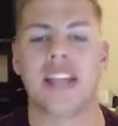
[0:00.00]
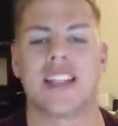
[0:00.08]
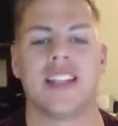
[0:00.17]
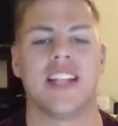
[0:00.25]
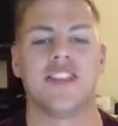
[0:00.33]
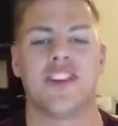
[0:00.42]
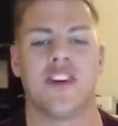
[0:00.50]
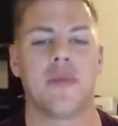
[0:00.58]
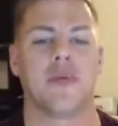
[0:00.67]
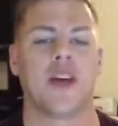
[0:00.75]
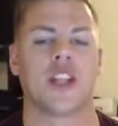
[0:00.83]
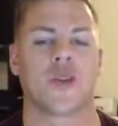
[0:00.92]
legendary
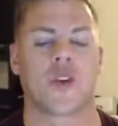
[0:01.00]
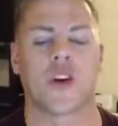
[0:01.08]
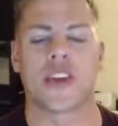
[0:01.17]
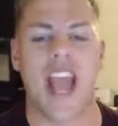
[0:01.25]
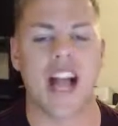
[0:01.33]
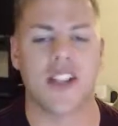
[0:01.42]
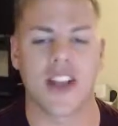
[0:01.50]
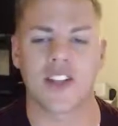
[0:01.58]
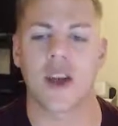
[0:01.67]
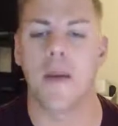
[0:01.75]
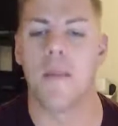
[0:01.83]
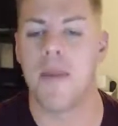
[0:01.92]
Planeswalker Calyx,
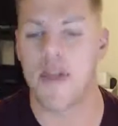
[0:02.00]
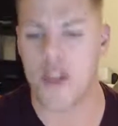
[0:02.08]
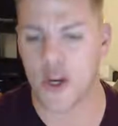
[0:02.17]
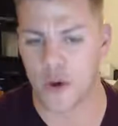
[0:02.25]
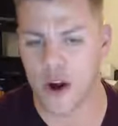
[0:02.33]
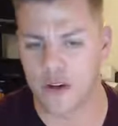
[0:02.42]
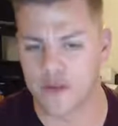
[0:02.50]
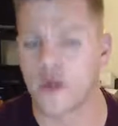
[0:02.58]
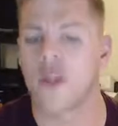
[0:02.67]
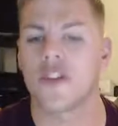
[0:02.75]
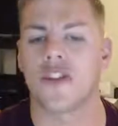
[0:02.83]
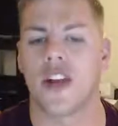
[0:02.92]
mythic rare, 4
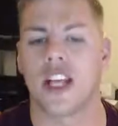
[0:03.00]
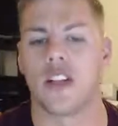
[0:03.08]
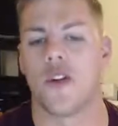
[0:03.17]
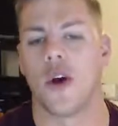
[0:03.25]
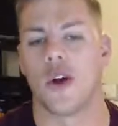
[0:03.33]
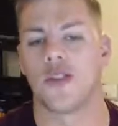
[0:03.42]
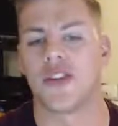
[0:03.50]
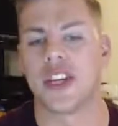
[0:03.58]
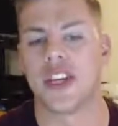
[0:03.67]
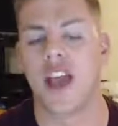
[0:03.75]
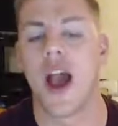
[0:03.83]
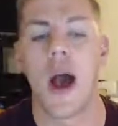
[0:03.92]
starting loyalty,